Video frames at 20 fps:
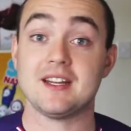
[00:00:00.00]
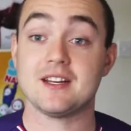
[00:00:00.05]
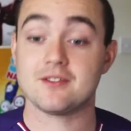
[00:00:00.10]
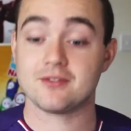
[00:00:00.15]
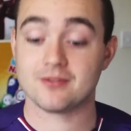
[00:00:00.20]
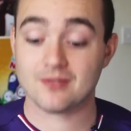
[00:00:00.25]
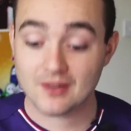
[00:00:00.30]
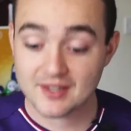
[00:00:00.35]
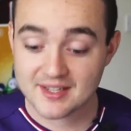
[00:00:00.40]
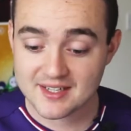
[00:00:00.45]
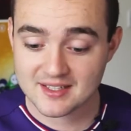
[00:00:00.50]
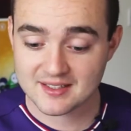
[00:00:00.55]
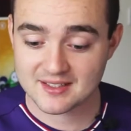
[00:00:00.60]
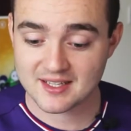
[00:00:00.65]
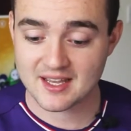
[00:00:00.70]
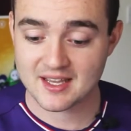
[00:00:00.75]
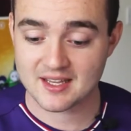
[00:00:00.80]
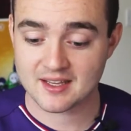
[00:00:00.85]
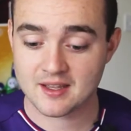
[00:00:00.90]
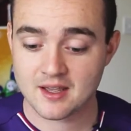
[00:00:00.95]
then the final
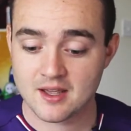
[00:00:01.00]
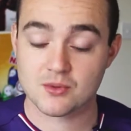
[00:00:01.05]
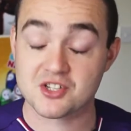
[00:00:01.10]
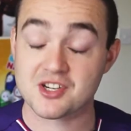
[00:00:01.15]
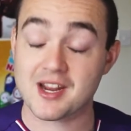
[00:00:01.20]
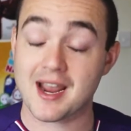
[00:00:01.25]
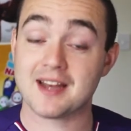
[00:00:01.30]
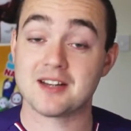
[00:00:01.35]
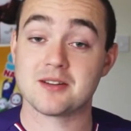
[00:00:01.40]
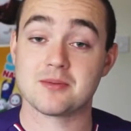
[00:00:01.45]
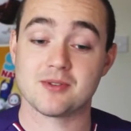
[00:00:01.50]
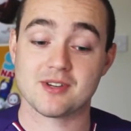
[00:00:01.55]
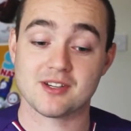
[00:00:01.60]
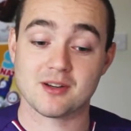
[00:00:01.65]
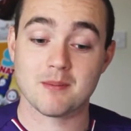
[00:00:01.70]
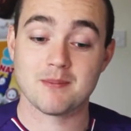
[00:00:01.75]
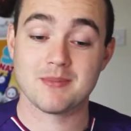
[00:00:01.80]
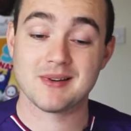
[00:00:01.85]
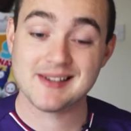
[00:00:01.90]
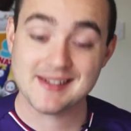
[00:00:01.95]
thing, which Canterbury
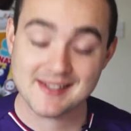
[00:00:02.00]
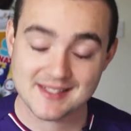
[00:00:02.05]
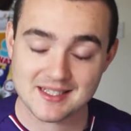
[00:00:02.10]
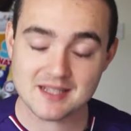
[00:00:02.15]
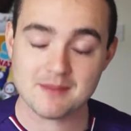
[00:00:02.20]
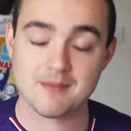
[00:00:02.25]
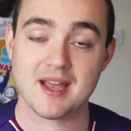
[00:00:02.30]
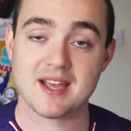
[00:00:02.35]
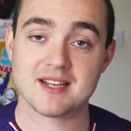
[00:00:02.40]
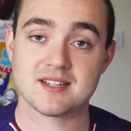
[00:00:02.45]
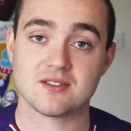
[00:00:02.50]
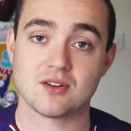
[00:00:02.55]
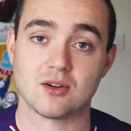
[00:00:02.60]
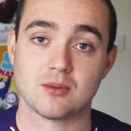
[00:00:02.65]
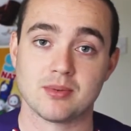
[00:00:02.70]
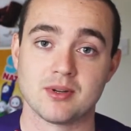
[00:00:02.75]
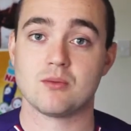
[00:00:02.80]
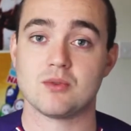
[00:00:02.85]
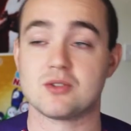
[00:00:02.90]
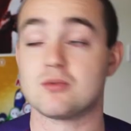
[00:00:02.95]
completely messed
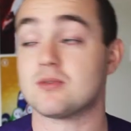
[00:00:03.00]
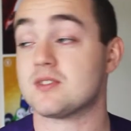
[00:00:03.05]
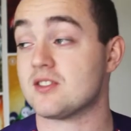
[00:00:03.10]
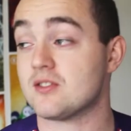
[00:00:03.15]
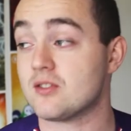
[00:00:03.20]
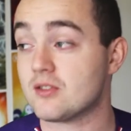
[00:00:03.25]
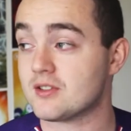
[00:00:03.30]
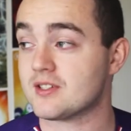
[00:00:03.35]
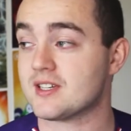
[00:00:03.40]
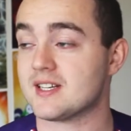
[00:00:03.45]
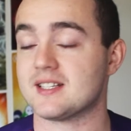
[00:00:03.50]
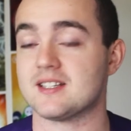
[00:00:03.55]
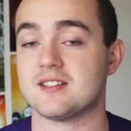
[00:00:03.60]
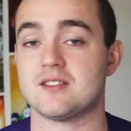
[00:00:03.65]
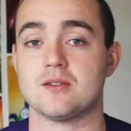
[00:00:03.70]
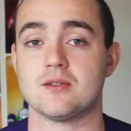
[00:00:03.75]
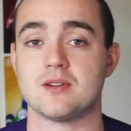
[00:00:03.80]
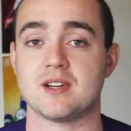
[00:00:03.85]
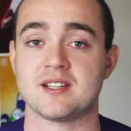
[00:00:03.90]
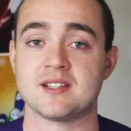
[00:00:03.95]
up, which was another thing to
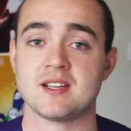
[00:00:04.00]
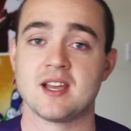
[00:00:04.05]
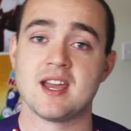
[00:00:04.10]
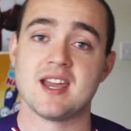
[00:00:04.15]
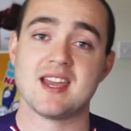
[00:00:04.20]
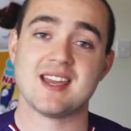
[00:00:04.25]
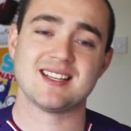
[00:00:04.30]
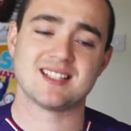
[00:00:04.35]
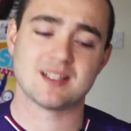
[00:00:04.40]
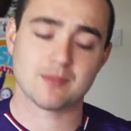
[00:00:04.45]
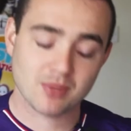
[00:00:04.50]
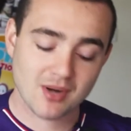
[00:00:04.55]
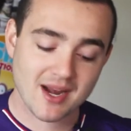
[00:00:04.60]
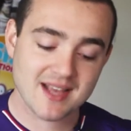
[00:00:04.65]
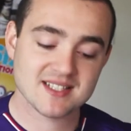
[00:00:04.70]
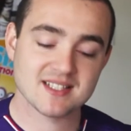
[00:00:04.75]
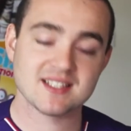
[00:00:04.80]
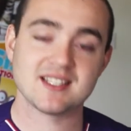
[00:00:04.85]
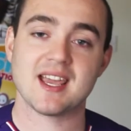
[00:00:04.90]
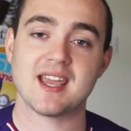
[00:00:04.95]
do this, is the
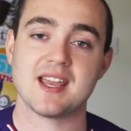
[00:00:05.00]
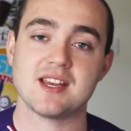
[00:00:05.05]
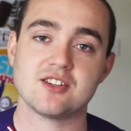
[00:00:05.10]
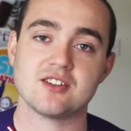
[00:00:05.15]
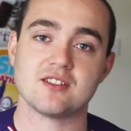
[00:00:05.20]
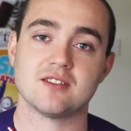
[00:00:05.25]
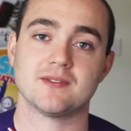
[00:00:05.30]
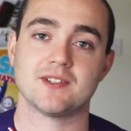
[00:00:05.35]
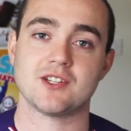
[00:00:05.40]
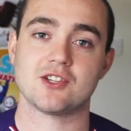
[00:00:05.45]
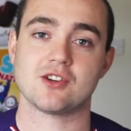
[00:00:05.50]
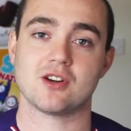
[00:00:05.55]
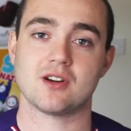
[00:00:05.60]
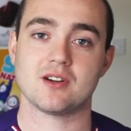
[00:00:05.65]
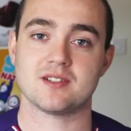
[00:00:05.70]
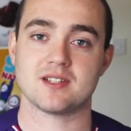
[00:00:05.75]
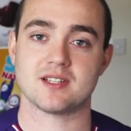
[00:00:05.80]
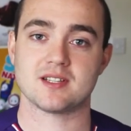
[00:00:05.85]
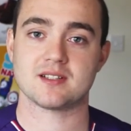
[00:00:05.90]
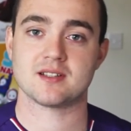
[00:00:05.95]
presentation of the
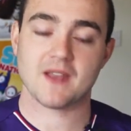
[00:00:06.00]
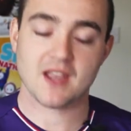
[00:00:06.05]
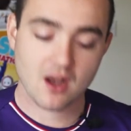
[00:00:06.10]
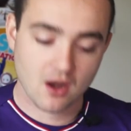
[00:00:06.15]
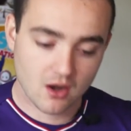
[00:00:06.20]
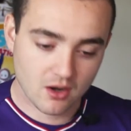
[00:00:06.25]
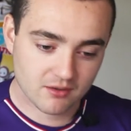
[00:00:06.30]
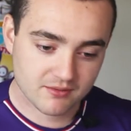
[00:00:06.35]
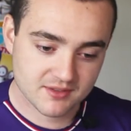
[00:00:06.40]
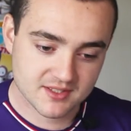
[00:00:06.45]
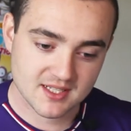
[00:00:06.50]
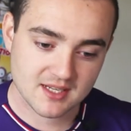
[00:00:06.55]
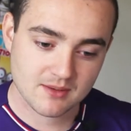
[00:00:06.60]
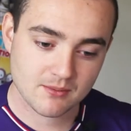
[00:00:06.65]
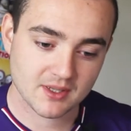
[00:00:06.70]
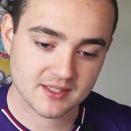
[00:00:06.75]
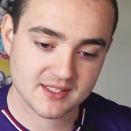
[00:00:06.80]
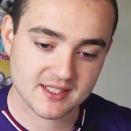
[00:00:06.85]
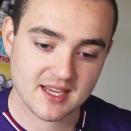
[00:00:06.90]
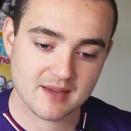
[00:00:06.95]
jerseys. They obviously
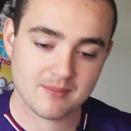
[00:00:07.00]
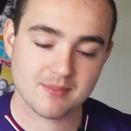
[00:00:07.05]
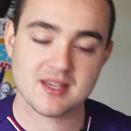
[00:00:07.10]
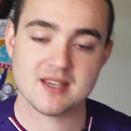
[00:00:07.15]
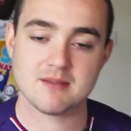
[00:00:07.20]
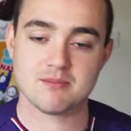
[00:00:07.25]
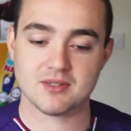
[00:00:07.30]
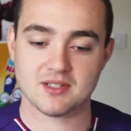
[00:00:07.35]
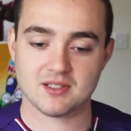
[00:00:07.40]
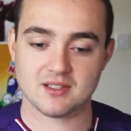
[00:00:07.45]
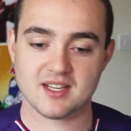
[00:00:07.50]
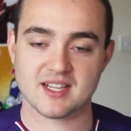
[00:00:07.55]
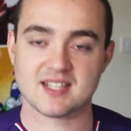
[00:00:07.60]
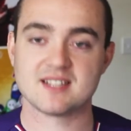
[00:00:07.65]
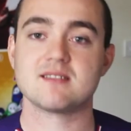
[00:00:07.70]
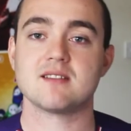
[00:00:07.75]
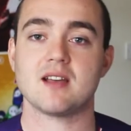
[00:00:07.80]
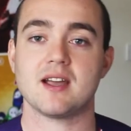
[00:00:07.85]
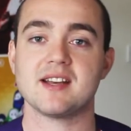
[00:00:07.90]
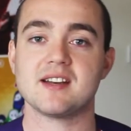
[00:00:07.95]
want to get people
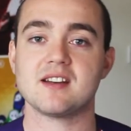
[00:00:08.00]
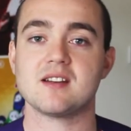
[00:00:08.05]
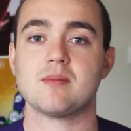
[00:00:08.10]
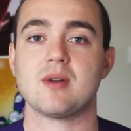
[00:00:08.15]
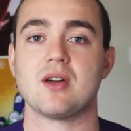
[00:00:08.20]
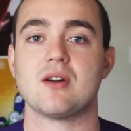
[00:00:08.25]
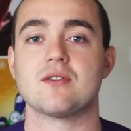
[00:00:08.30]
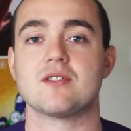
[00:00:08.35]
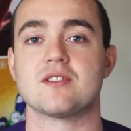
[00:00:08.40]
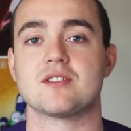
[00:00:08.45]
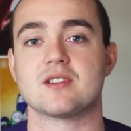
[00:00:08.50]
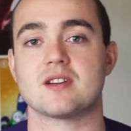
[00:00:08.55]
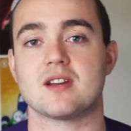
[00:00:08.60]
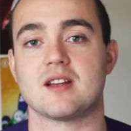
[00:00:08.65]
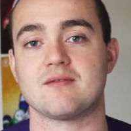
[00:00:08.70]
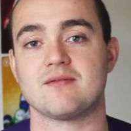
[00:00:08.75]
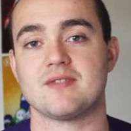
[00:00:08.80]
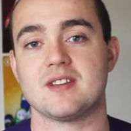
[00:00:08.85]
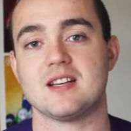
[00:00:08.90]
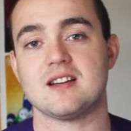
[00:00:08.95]
excited about it
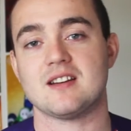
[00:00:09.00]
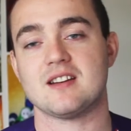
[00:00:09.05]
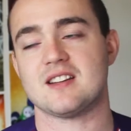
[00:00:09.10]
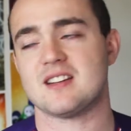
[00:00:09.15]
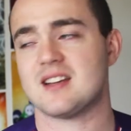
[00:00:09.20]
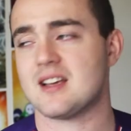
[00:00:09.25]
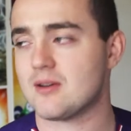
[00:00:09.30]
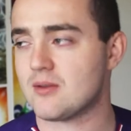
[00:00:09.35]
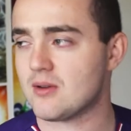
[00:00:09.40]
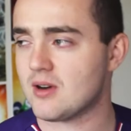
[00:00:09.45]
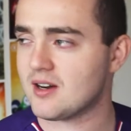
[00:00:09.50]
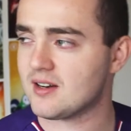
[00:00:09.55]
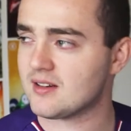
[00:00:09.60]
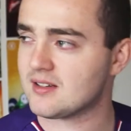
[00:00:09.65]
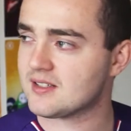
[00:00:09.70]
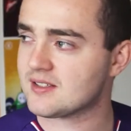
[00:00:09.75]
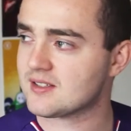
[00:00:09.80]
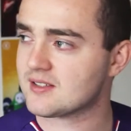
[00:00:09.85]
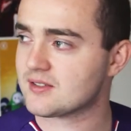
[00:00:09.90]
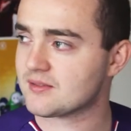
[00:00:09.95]
and feeling it. Now,
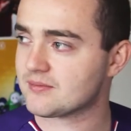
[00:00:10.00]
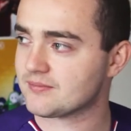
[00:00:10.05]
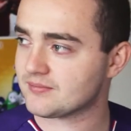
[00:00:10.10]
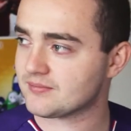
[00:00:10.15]
Ireland,